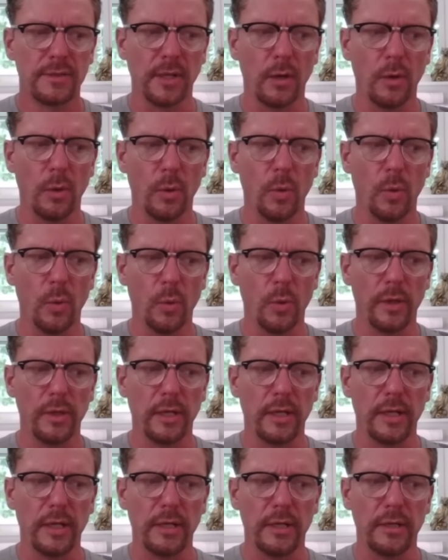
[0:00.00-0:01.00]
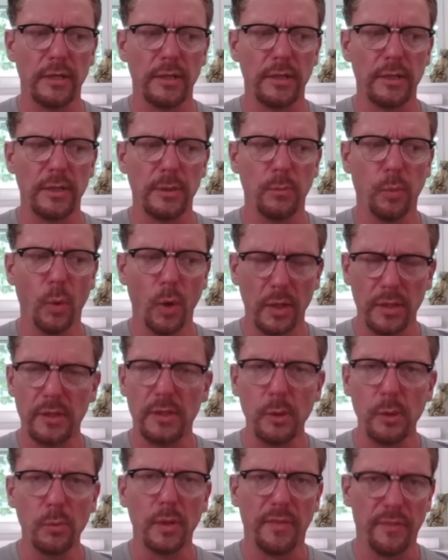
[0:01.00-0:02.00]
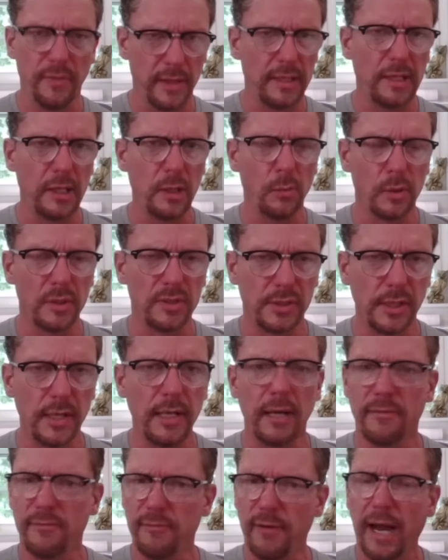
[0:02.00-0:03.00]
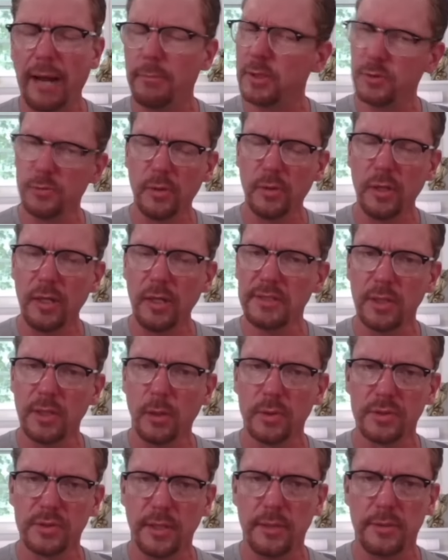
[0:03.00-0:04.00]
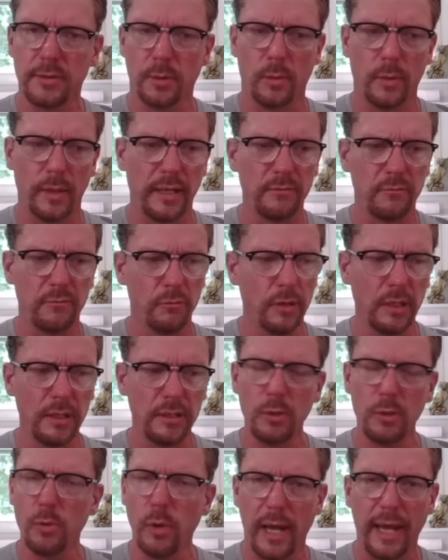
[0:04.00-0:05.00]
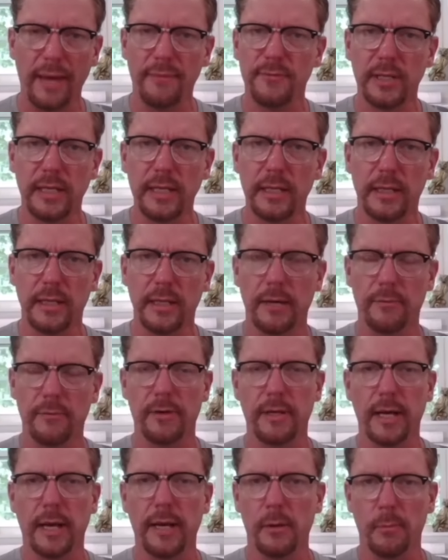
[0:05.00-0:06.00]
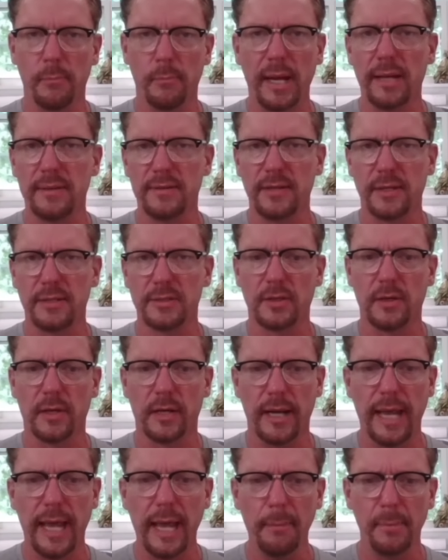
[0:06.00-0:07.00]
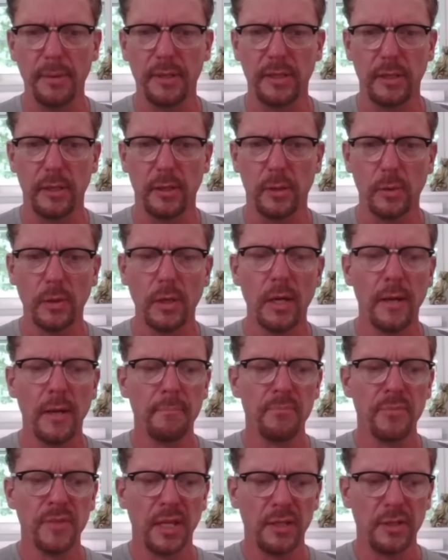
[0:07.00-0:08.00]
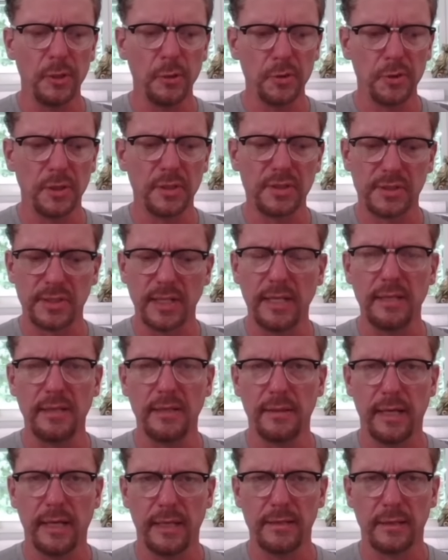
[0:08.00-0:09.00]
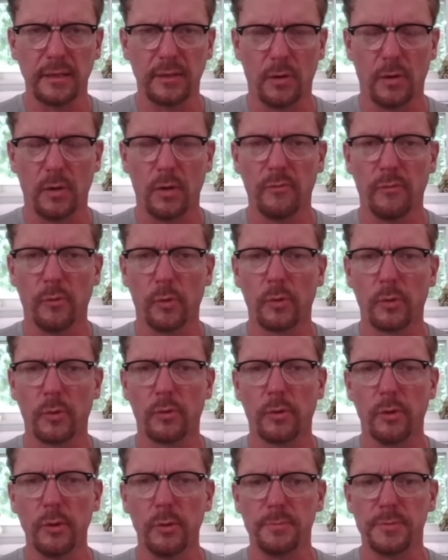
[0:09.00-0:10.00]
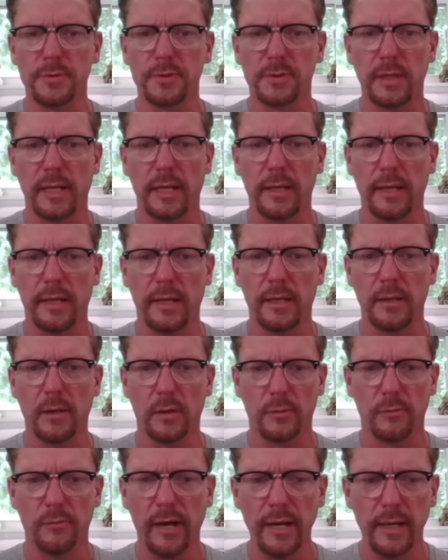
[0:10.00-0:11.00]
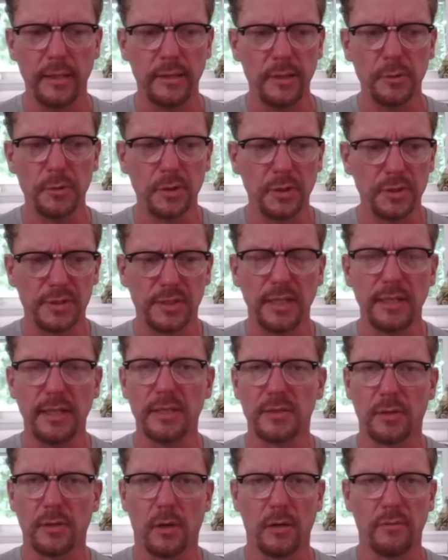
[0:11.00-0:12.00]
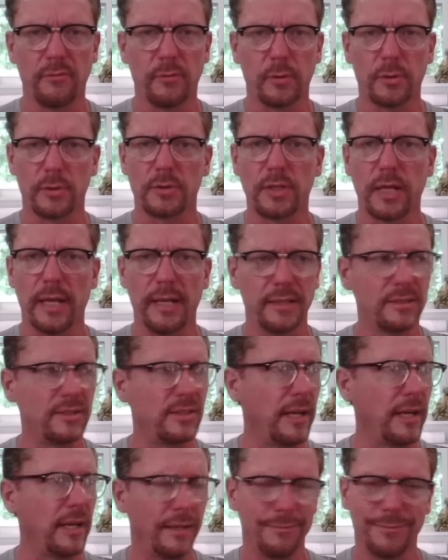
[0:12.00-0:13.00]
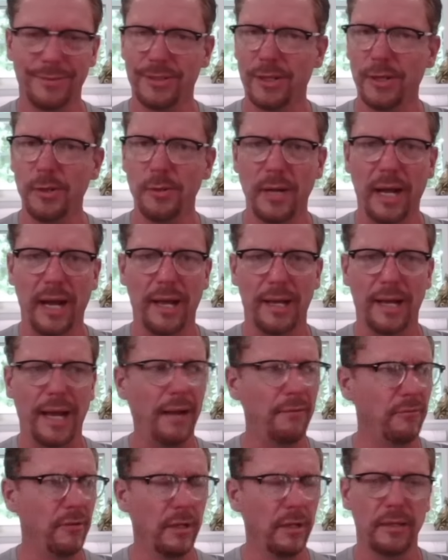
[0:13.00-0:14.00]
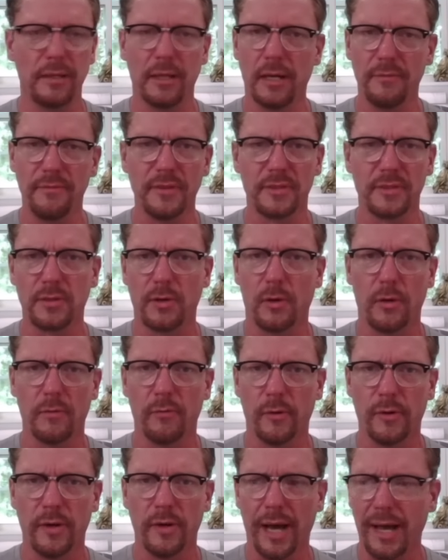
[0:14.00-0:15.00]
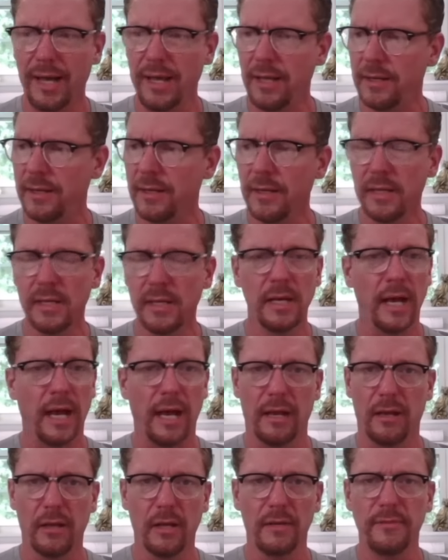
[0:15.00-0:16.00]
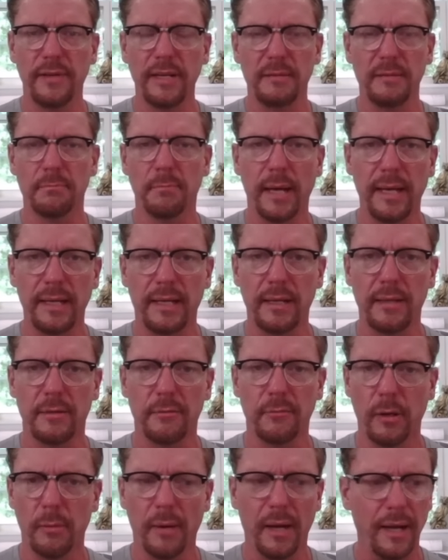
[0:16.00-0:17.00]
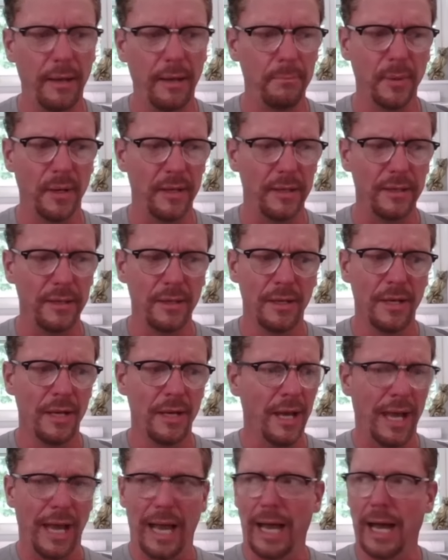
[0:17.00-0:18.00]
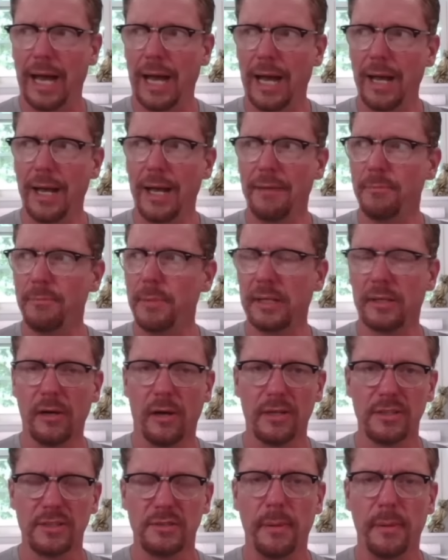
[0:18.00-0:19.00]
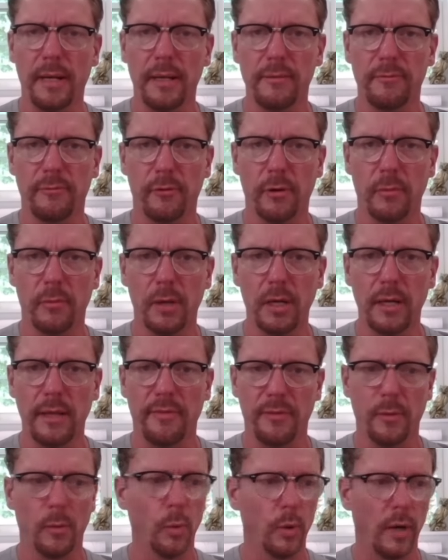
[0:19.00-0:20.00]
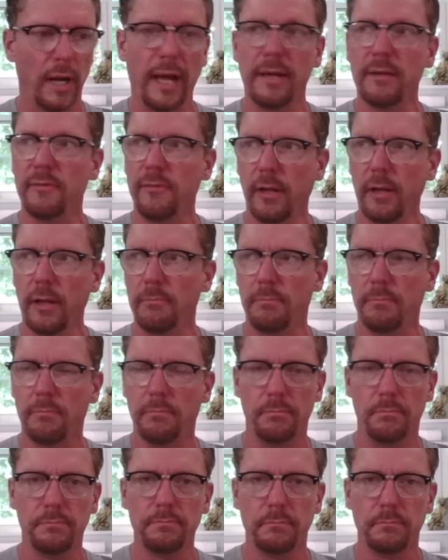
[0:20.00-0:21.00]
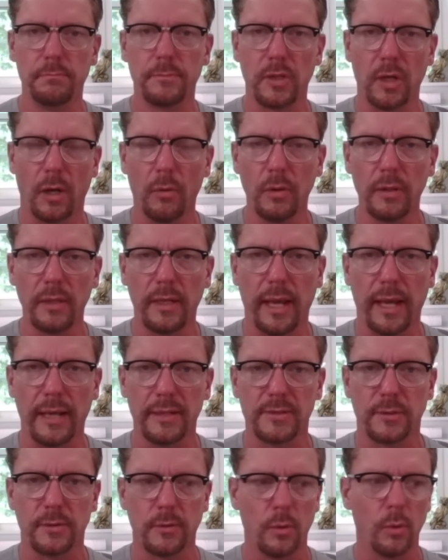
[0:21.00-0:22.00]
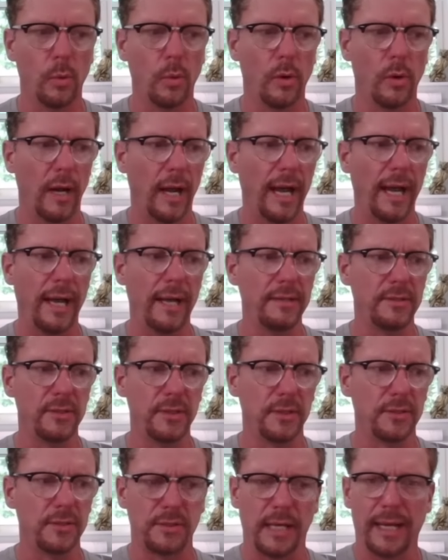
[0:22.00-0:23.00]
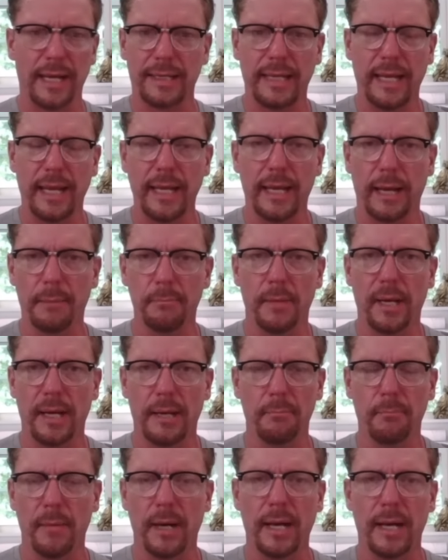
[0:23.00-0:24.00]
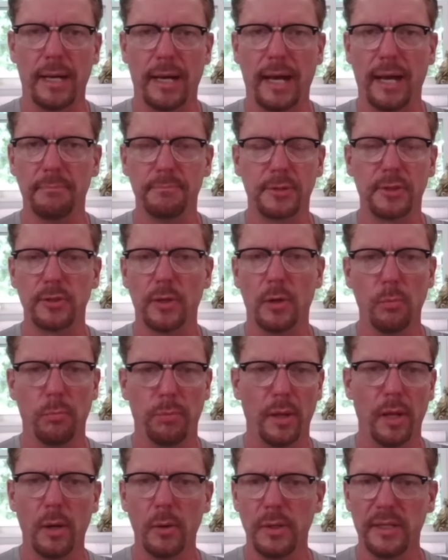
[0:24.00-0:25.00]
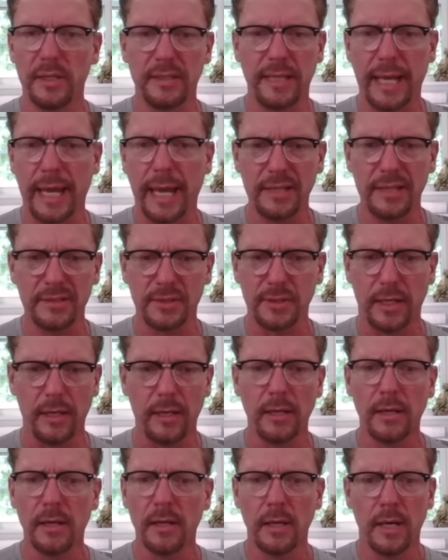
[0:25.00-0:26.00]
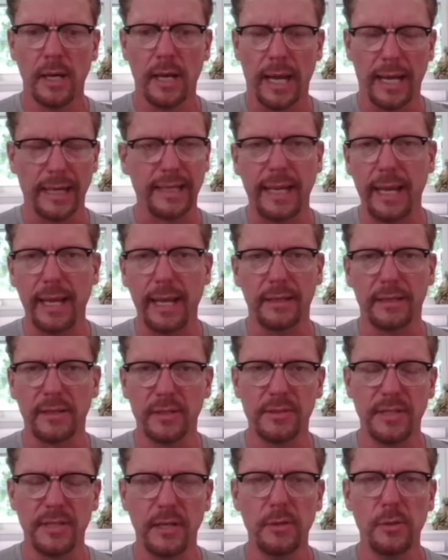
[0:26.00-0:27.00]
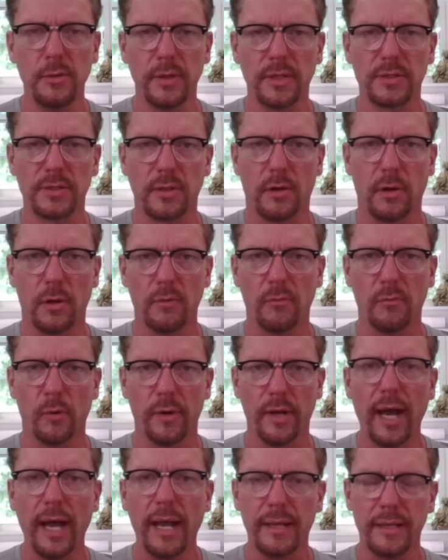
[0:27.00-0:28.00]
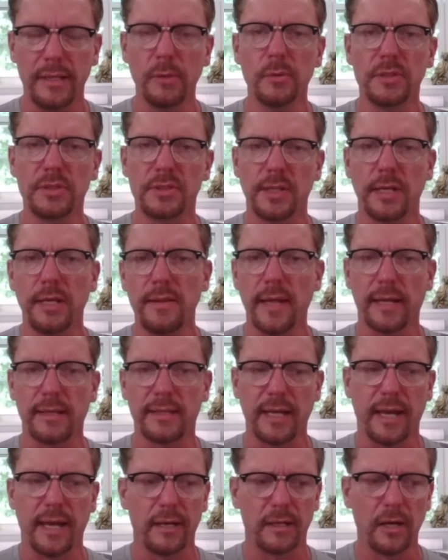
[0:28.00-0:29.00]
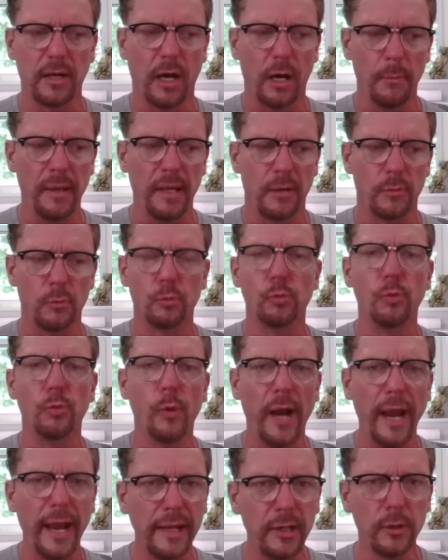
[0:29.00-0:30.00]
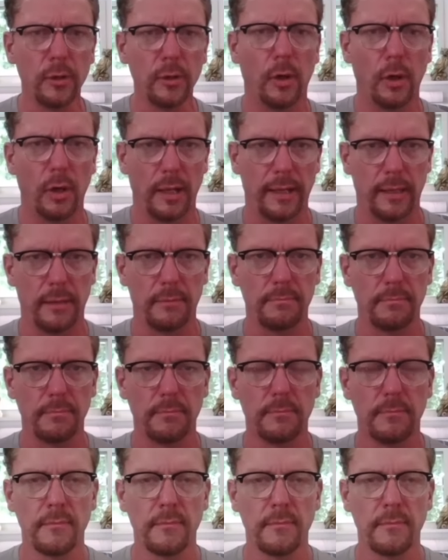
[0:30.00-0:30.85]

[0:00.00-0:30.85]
So what you would think you would see if fiber is really so essential and really you have to eat it every day or bad things are going to happen to you you should see in the carnivore groups and, and on reddit you should see these carnivores again saying dude I, I, really love this carnivore diet i love eating bacon and ribeye but i've been constipated for a month or i developed colon cancer or i just i can't my, my i'm so bloated and gassy i can't continue this carnivore diet you would see that kind of comment regularly